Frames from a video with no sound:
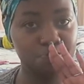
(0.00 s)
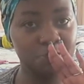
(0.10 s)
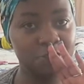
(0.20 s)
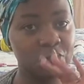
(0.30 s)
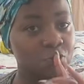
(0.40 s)

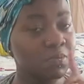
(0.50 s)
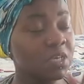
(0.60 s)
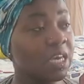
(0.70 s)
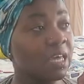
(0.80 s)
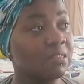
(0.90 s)
excuse
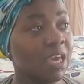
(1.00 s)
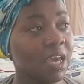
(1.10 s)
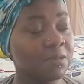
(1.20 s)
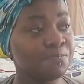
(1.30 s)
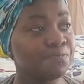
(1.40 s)
me and
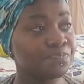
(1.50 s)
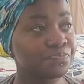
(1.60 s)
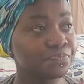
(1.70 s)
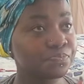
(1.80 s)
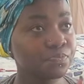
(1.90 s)
then
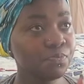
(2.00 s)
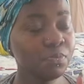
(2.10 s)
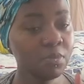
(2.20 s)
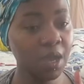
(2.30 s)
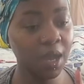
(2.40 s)

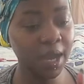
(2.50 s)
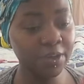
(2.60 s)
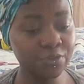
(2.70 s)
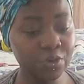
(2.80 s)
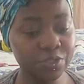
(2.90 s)

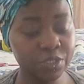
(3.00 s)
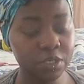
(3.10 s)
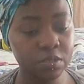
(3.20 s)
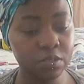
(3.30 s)
I thought